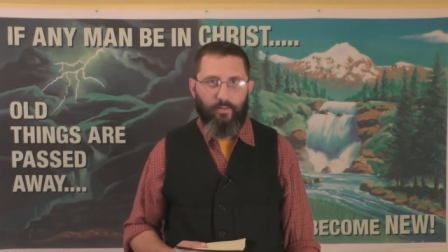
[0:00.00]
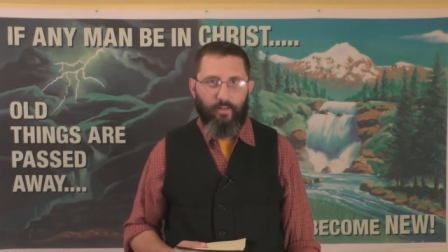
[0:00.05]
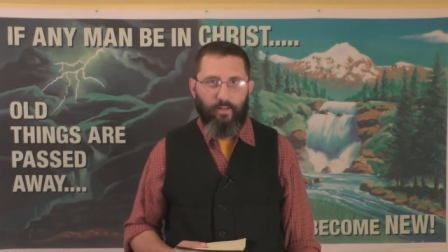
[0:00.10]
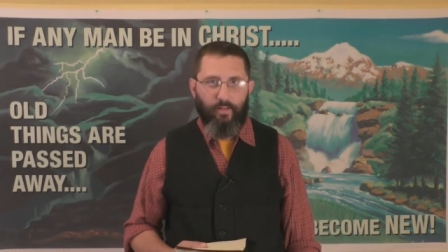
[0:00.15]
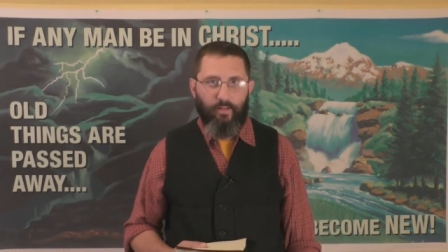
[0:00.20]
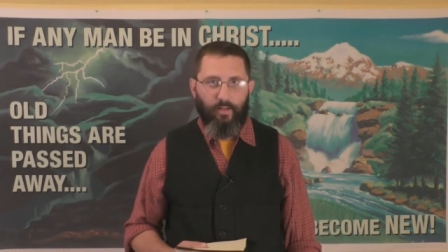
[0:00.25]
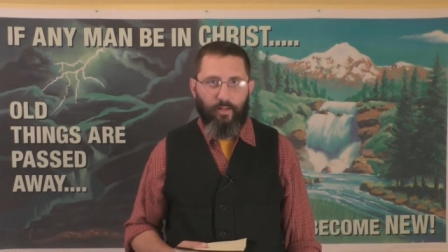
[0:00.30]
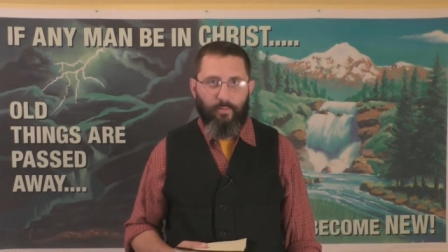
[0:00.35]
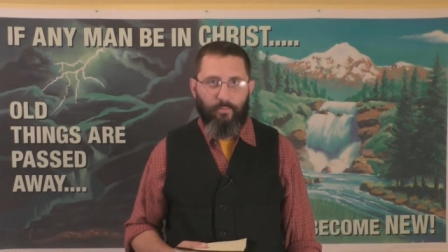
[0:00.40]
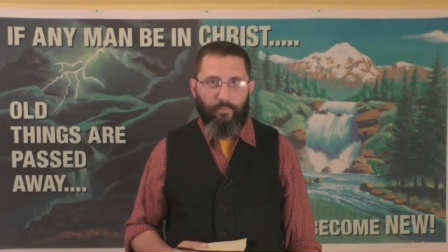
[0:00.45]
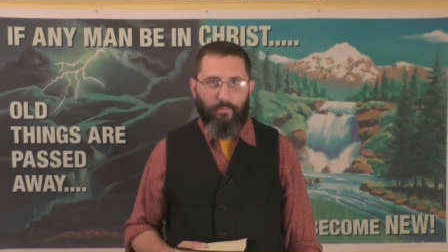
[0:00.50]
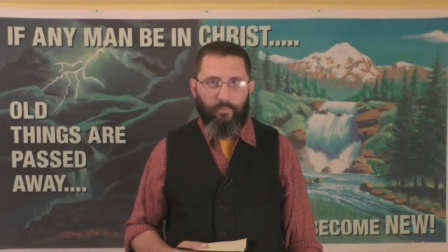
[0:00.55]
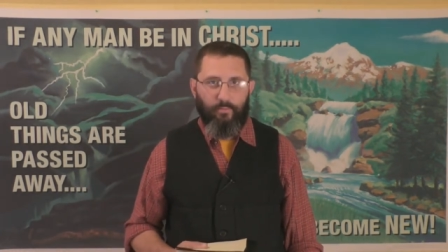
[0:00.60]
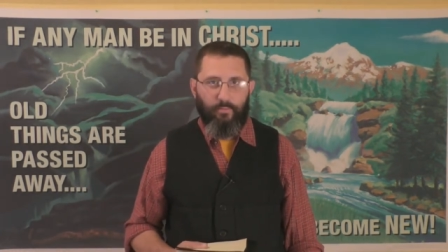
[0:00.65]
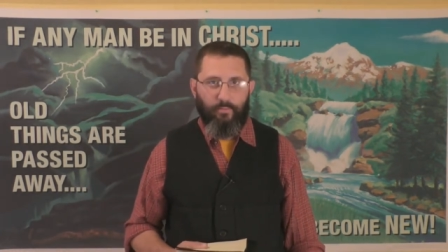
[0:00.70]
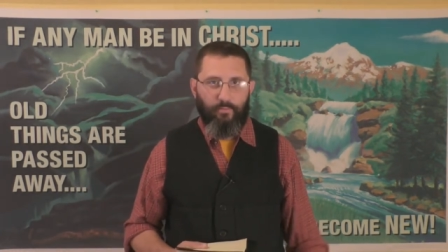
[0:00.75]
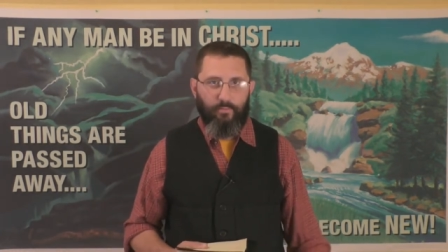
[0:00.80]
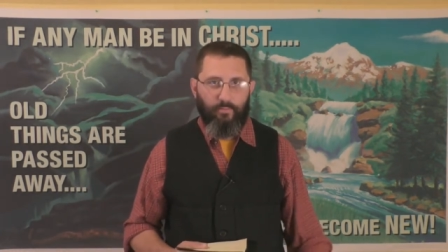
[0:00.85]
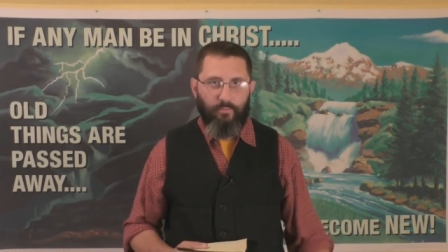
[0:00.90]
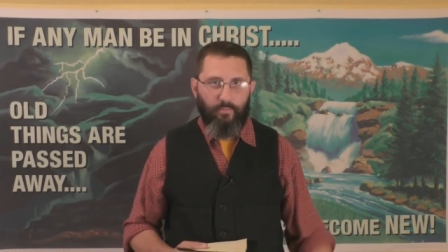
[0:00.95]
uh,
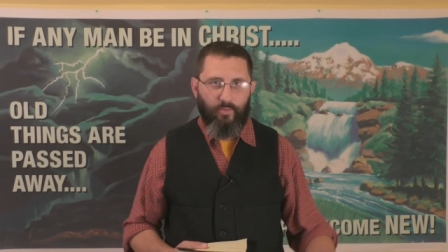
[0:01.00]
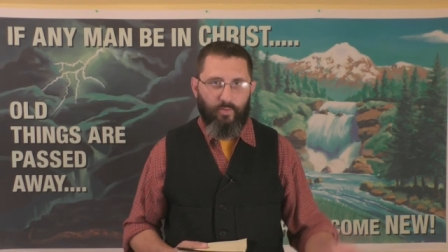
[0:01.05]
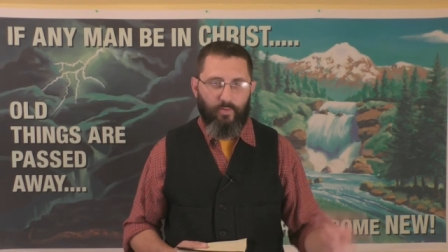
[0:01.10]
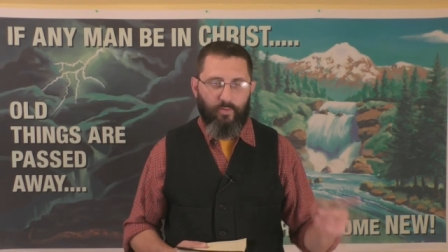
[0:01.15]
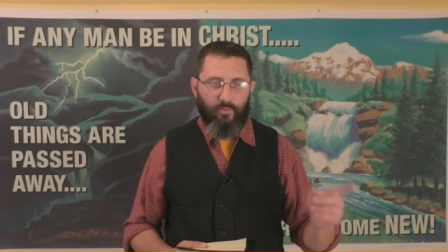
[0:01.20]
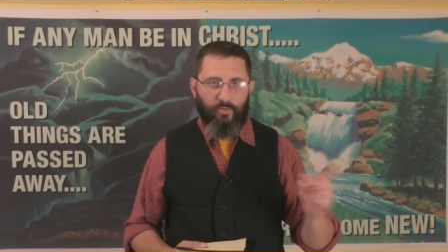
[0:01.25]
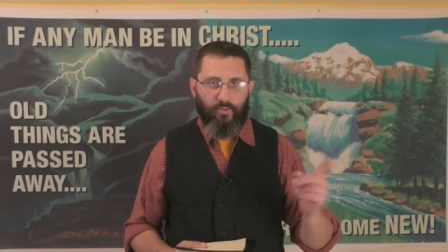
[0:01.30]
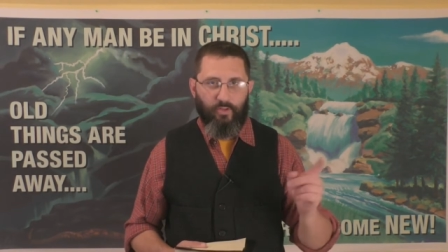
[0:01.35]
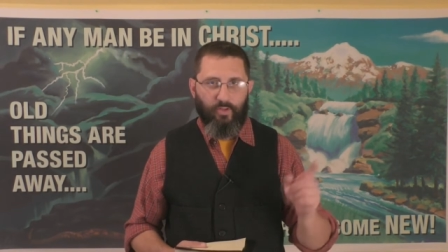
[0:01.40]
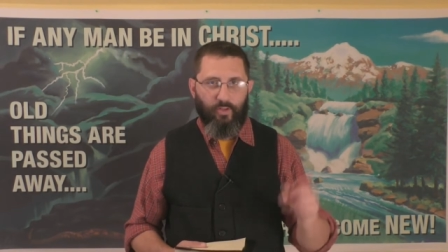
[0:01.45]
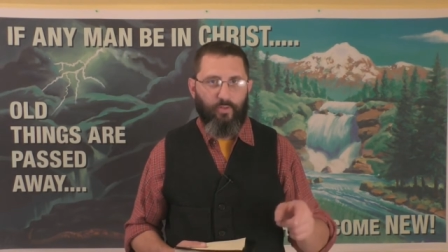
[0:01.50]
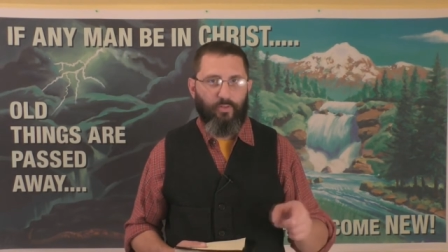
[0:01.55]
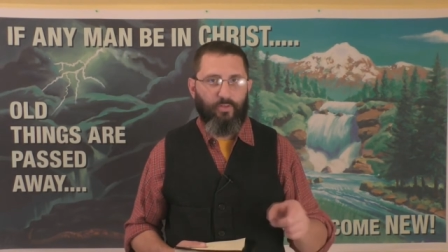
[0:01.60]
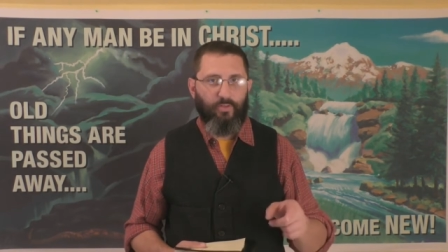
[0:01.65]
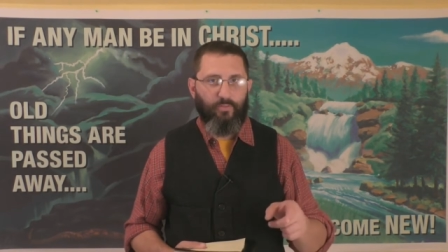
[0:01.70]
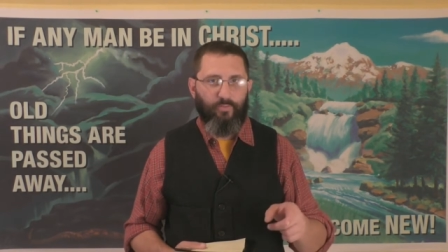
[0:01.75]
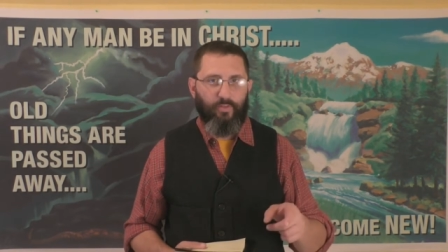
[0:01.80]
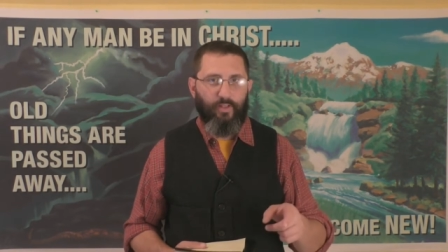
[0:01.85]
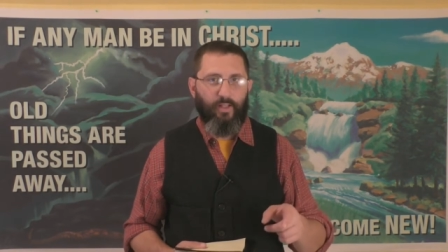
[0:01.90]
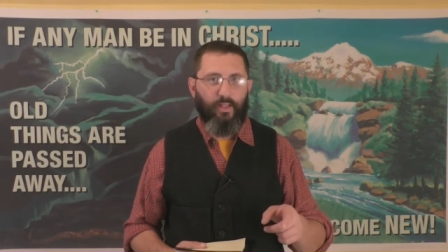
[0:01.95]
I'm going to show
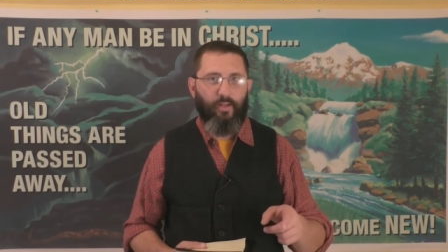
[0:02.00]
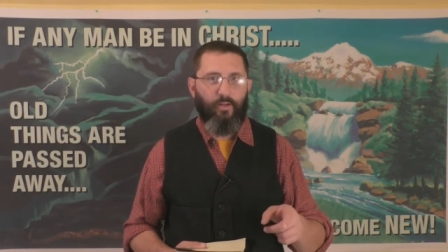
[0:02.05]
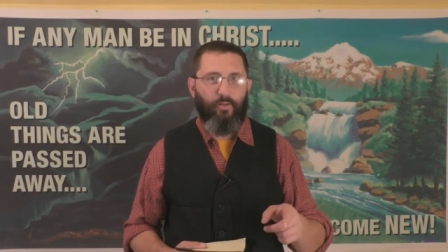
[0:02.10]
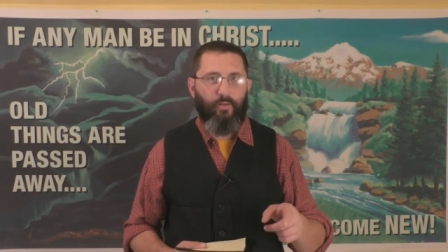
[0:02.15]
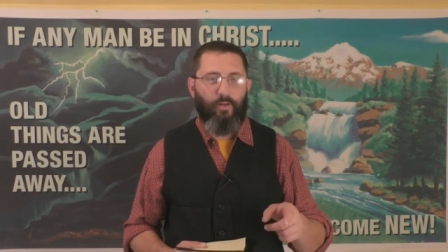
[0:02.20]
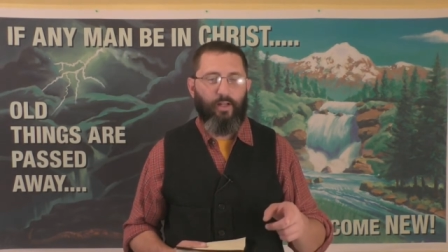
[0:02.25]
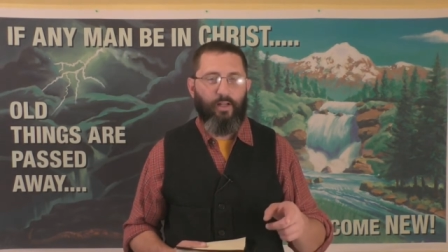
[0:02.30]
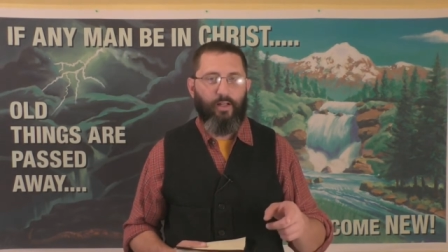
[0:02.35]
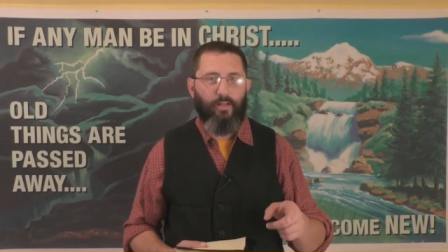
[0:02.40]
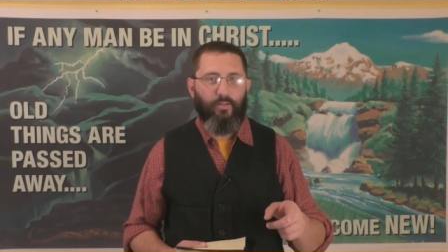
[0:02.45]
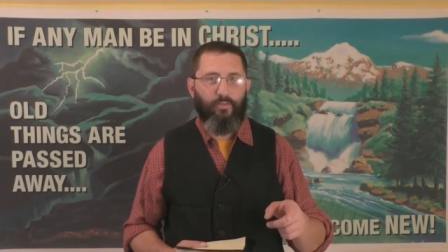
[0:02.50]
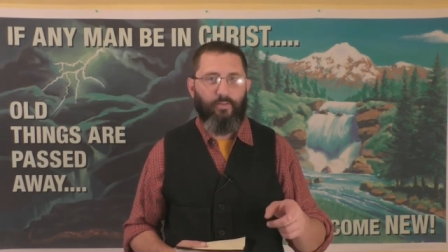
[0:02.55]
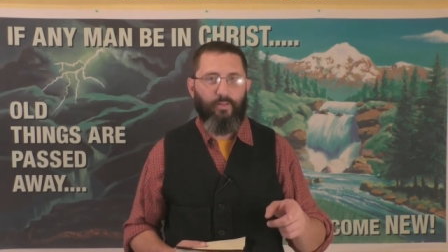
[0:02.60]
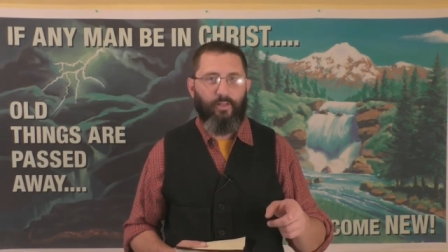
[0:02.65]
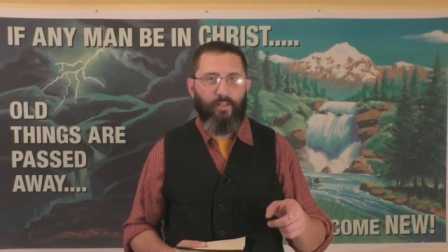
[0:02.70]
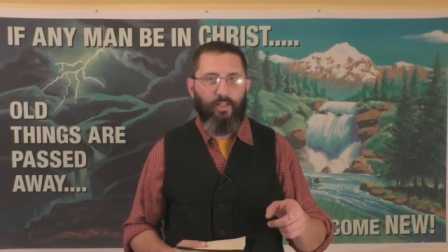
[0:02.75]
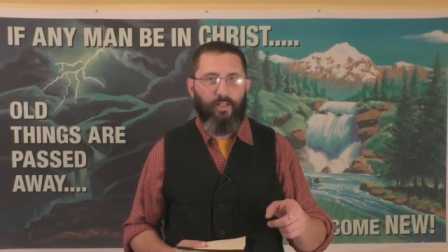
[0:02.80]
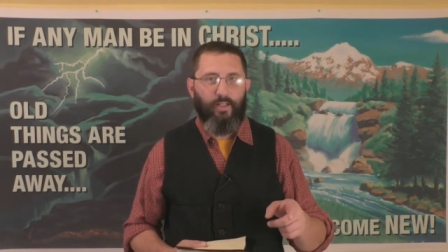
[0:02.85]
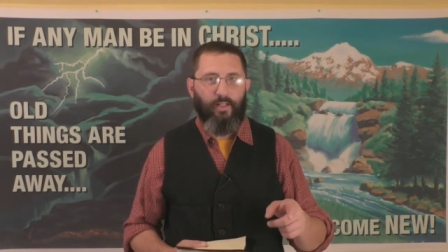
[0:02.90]
some video of